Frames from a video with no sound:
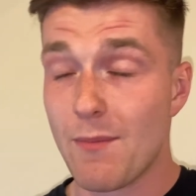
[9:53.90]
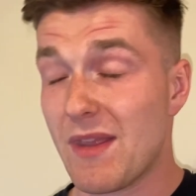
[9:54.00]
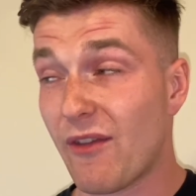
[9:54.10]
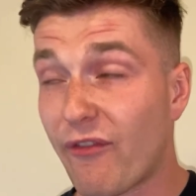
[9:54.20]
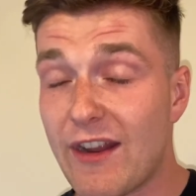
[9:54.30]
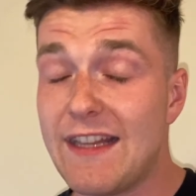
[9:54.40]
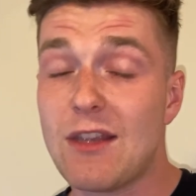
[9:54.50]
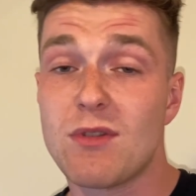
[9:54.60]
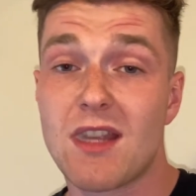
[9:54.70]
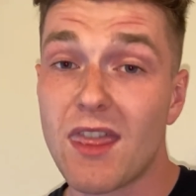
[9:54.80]
but the Friday
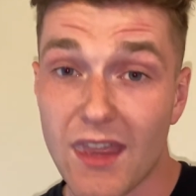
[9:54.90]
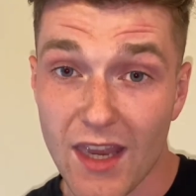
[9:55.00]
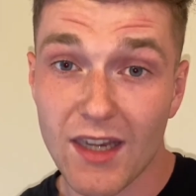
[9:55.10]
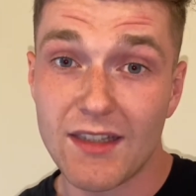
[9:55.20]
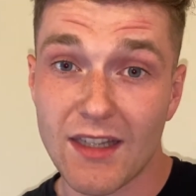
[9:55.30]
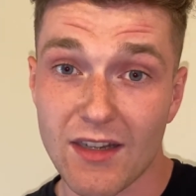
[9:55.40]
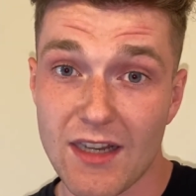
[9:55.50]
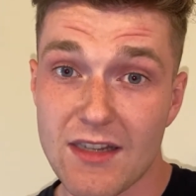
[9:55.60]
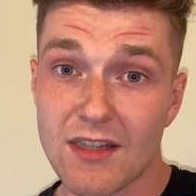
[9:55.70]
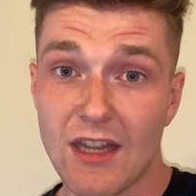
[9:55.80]
was 30
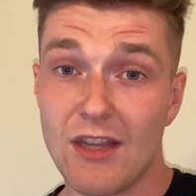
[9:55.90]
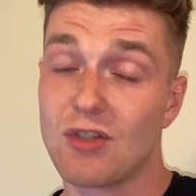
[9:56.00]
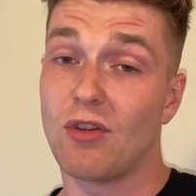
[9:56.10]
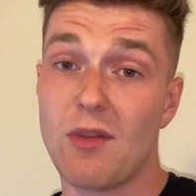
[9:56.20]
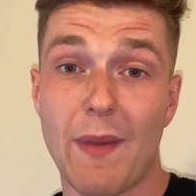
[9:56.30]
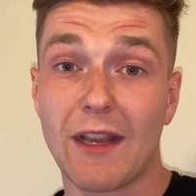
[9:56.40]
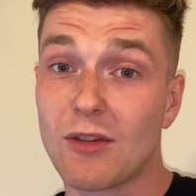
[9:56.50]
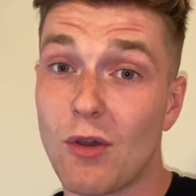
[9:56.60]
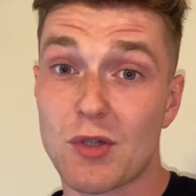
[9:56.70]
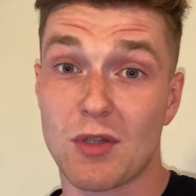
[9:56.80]
degrees, so all the big
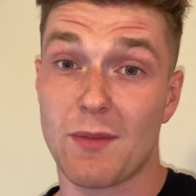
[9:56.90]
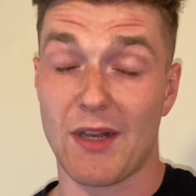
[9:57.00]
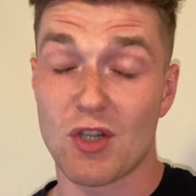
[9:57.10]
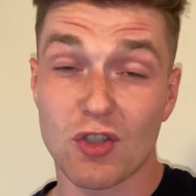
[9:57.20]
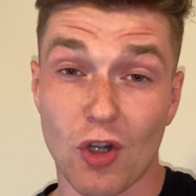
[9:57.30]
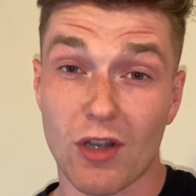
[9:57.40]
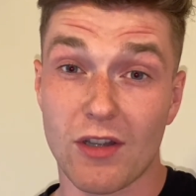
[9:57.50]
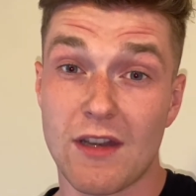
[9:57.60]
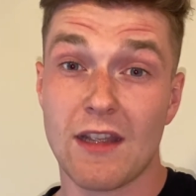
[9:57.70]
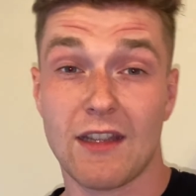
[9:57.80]
dogs would have been
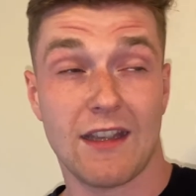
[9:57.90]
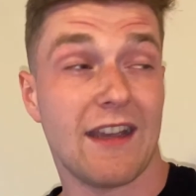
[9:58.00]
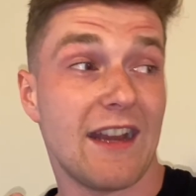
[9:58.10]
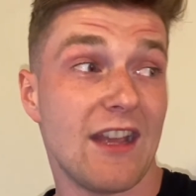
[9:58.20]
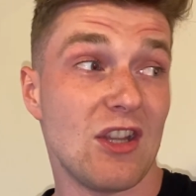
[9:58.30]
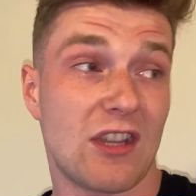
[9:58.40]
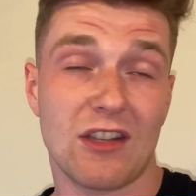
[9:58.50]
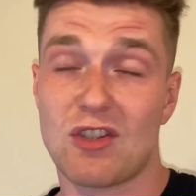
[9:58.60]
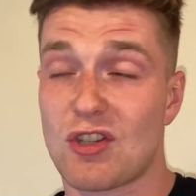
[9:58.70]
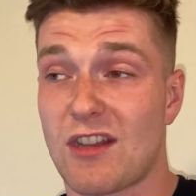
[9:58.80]
struggling, and then you
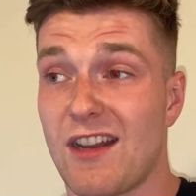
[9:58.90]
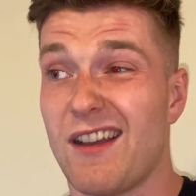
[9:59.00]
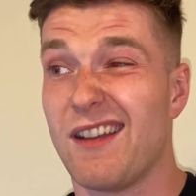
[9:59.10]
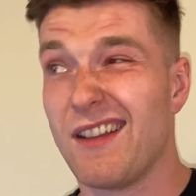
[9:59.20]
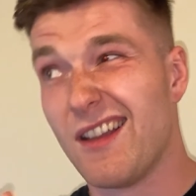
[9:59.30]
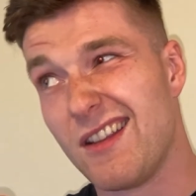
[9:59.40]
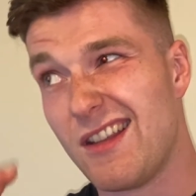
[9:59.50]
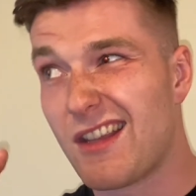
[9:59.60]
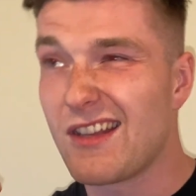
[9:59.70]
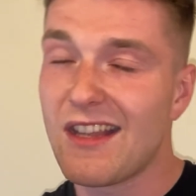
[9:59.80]
can just kind of,
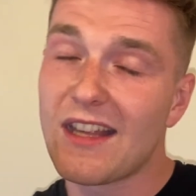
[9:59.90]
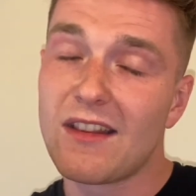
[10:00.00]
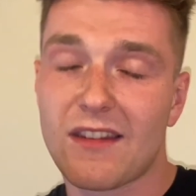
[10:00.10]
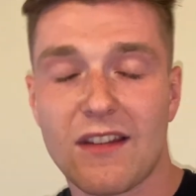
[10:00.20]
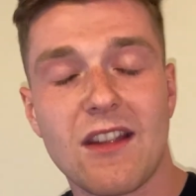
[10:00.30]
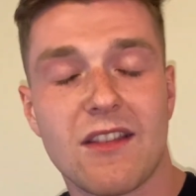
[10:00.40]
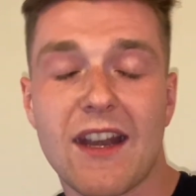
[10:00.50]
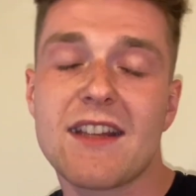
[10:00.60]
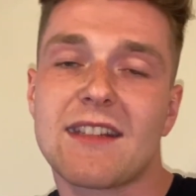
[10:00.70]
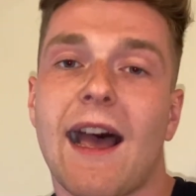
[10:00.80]
there
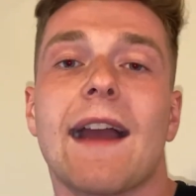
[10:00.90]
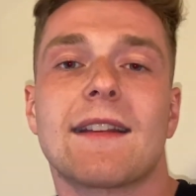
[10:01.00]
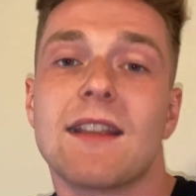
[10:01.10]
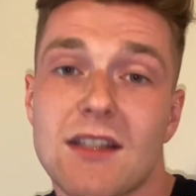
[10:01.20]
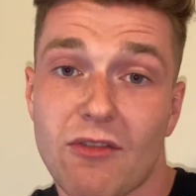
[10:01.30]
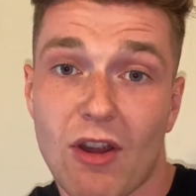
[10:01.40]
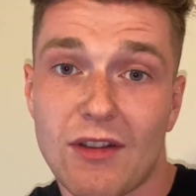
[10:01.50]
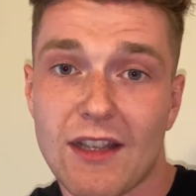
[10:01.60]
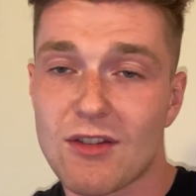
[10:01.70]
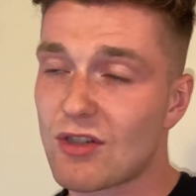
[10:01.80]
is tactics
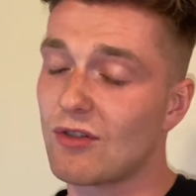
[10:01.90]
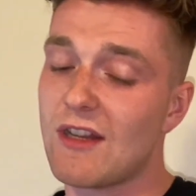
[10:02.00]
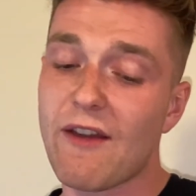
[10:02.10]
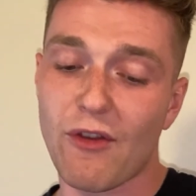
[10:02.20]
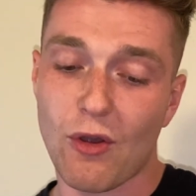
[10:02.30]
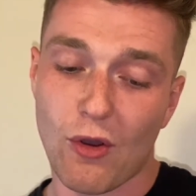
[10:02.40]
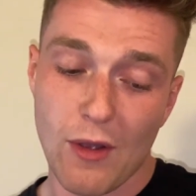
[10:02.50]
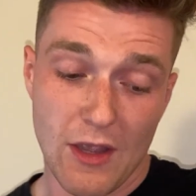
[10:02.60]
around it, so you never know.